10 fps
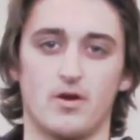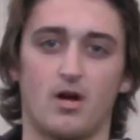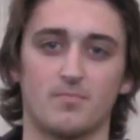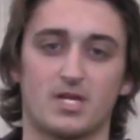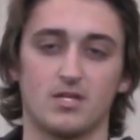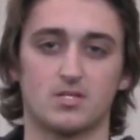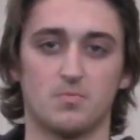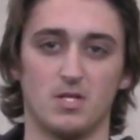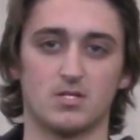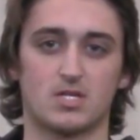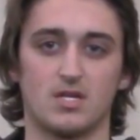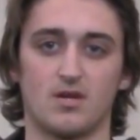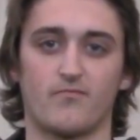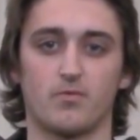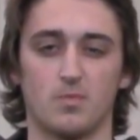right, I'm Caden
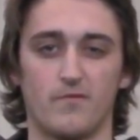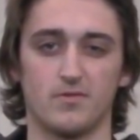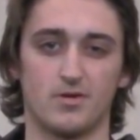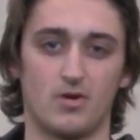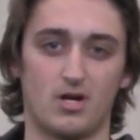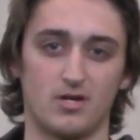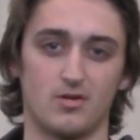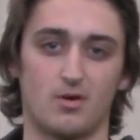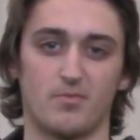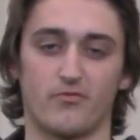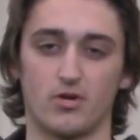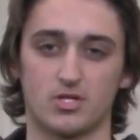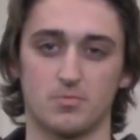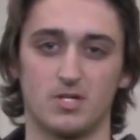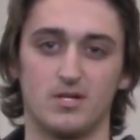Smolinski. I'm from Loveland, Ohio. I'm a
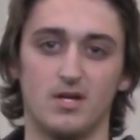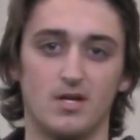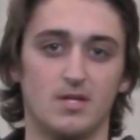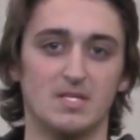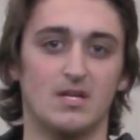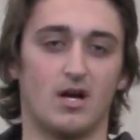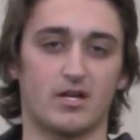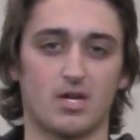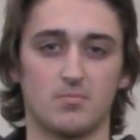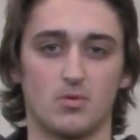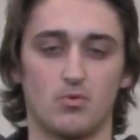freshman. I came